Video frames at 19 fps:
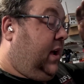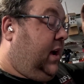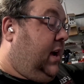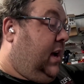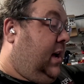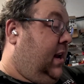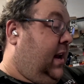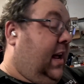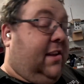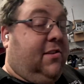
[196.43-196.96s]

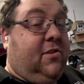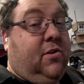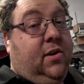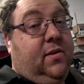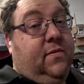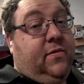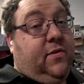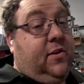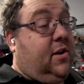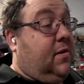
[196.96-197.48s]
laser
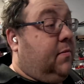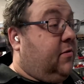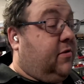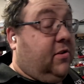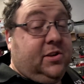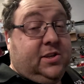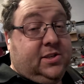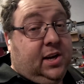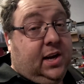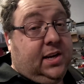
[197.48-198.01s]
cutting firms
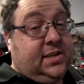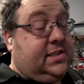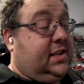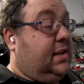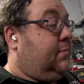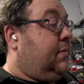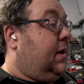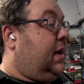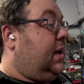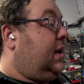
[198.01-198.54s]
such as
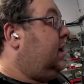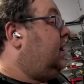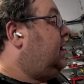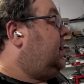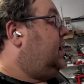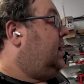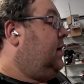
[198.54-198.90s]
ICB,